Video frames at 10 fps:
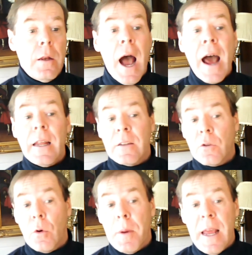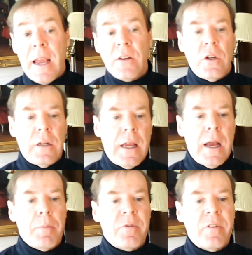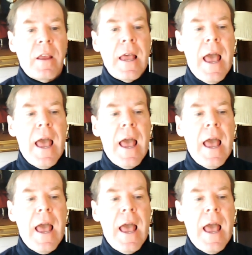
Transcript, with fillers: not extermination camps,